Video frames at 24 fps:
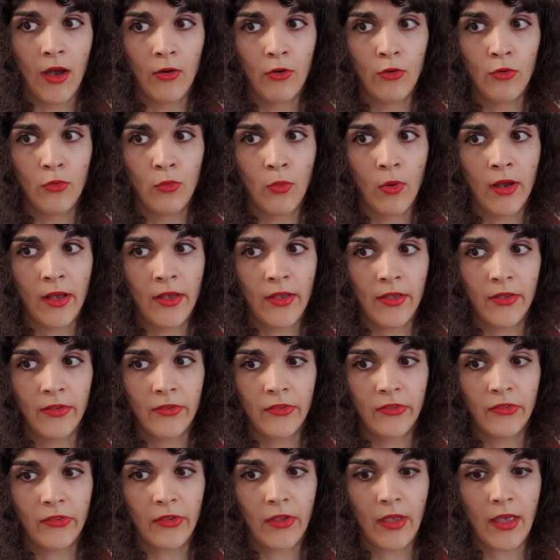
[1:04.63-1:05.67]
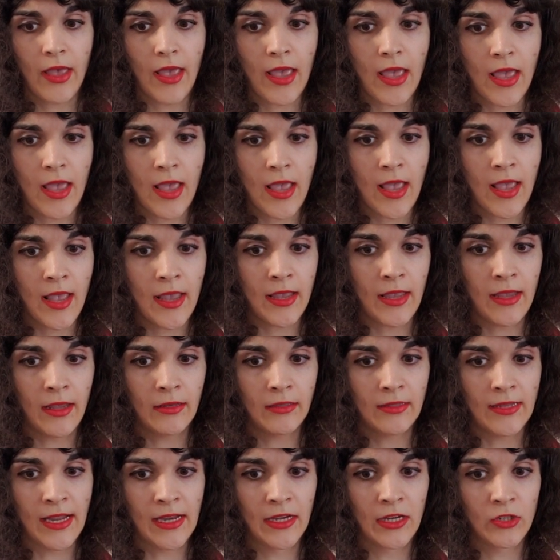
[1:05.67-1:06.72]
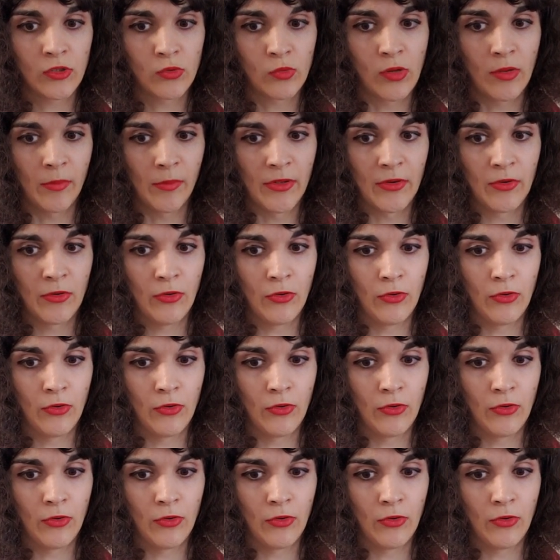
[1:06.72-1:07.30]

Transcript: who was a Danish woman